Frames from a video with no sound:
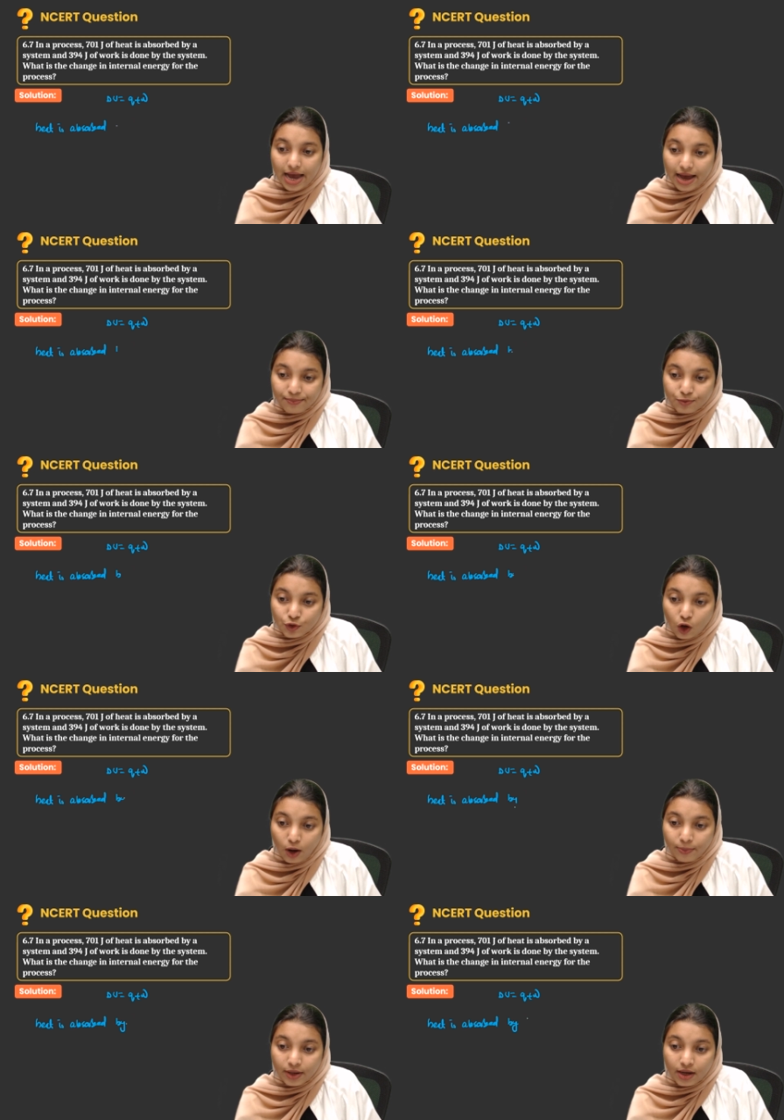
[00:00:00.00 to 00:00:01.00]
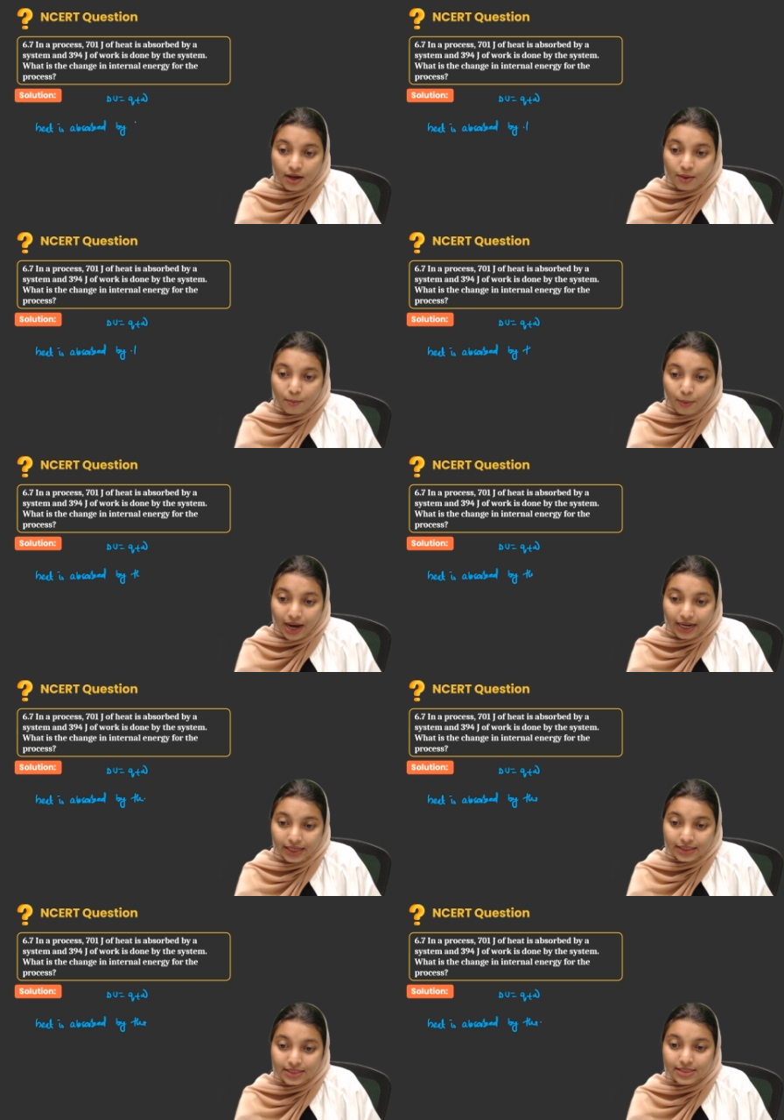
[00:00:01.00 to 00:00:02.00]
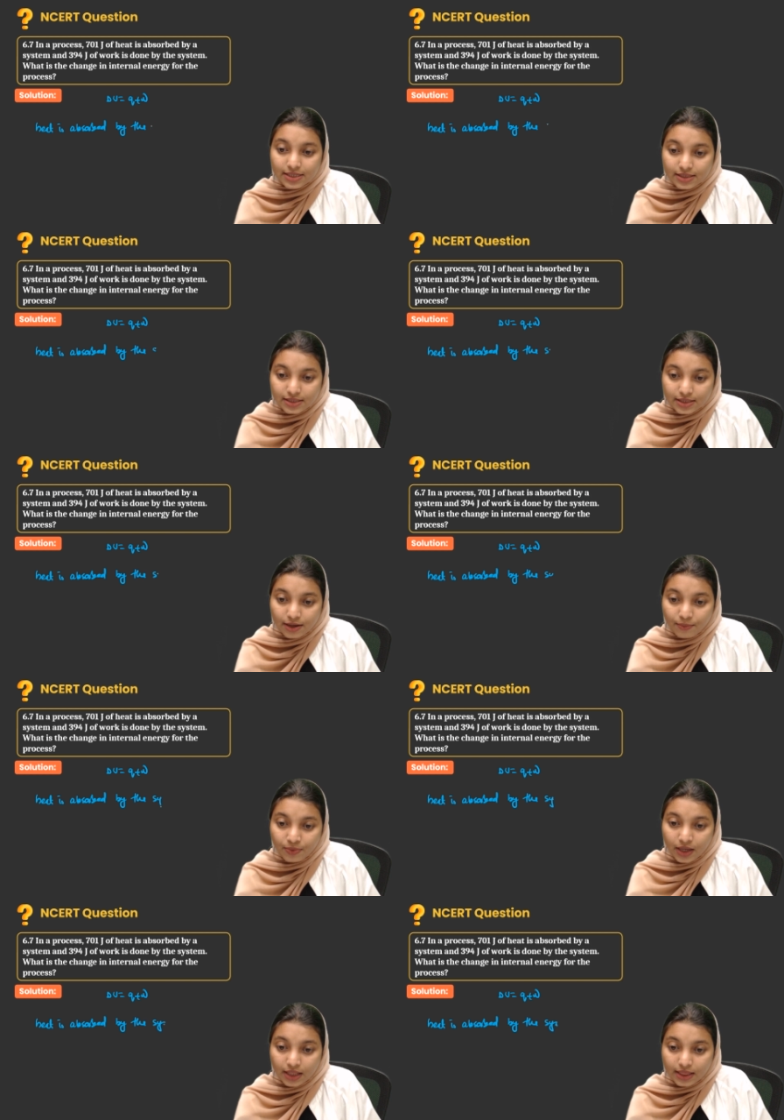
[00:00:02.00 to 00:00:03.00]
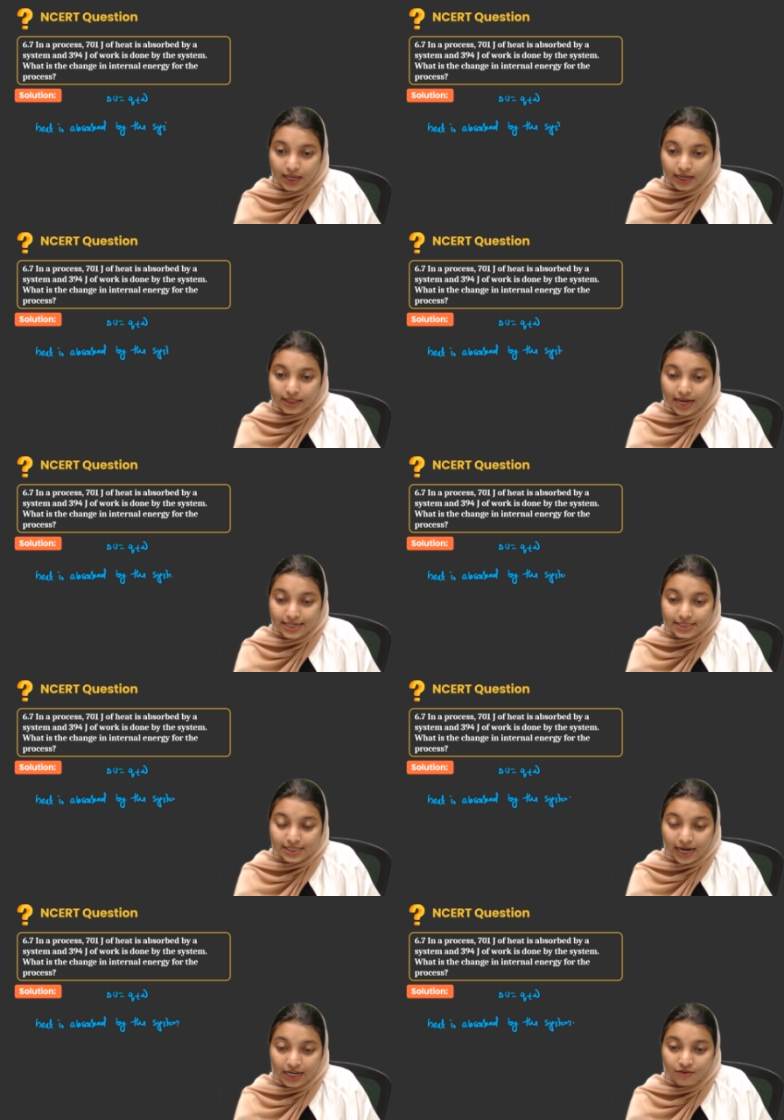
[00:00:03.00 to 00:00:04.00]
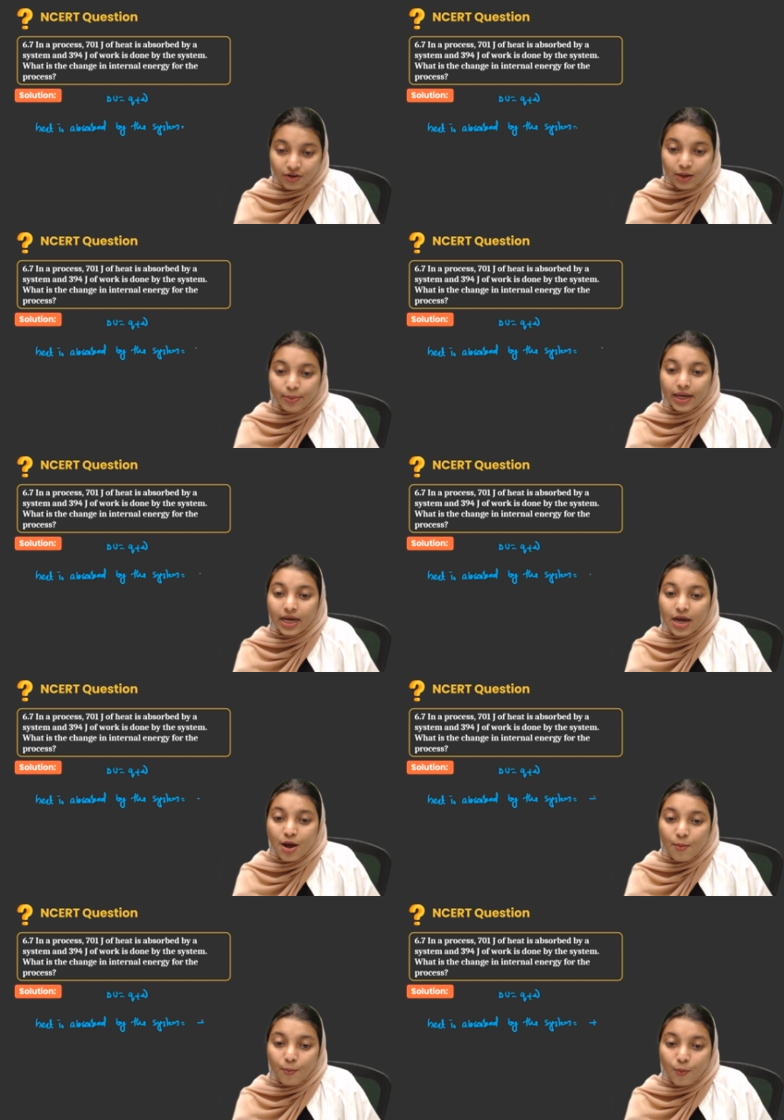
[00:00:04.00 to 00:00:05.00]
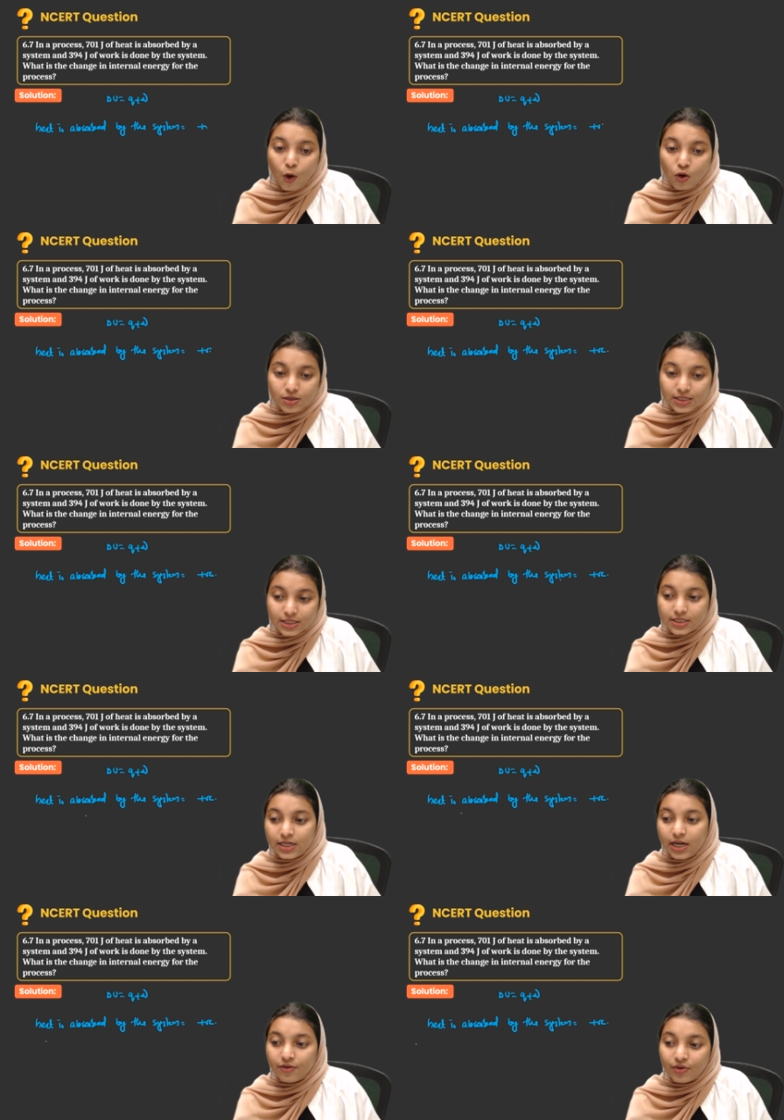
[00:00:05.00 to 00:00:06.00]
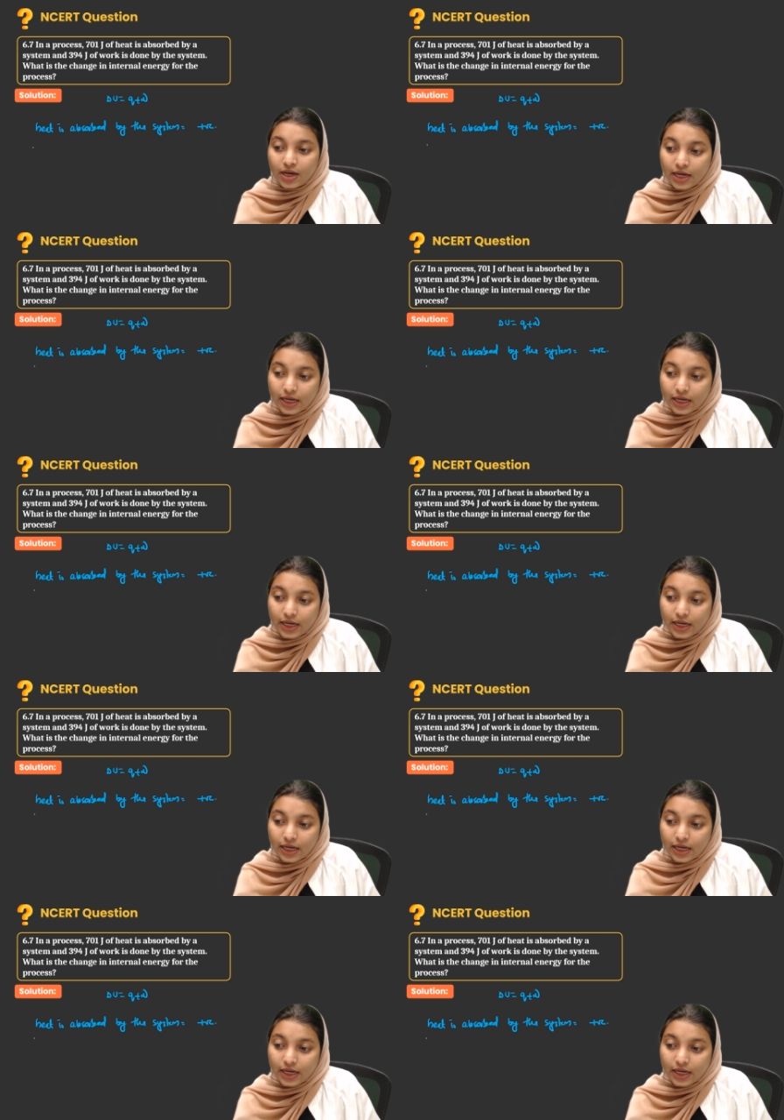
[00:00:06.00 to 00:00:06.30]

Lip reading: absorbed by the system, then that sign will be positive.